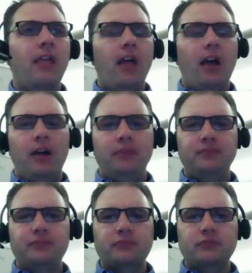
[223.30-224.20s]

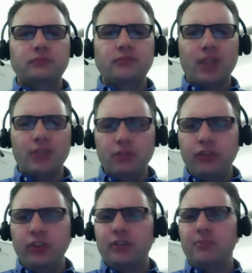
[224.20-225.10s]

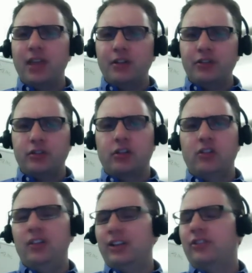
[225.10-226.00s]
UCS Manager
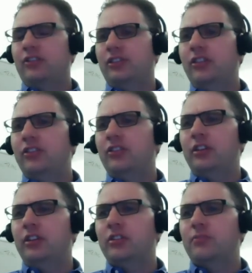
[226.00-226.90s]
collects
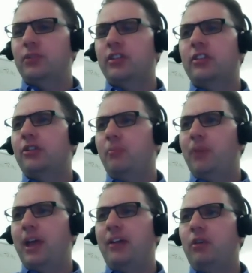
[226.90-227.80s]
statistics, particularly
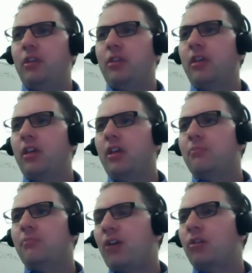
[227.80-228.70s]
around bandwidth,
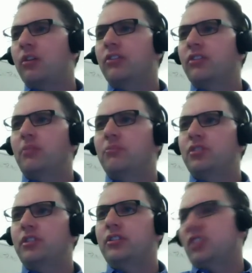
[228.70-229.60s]
power
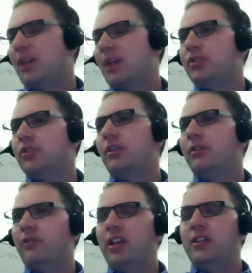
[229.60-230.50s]
consumption, temperature,
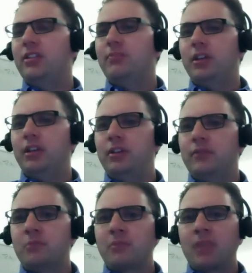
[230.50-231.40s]
and fan speed.
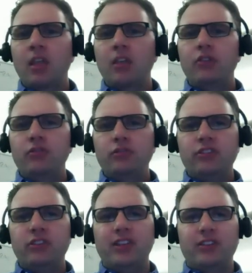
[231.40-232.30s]

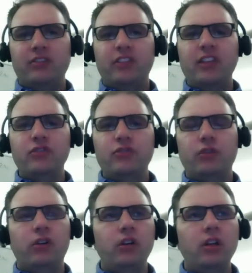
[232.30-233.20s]
UCS Central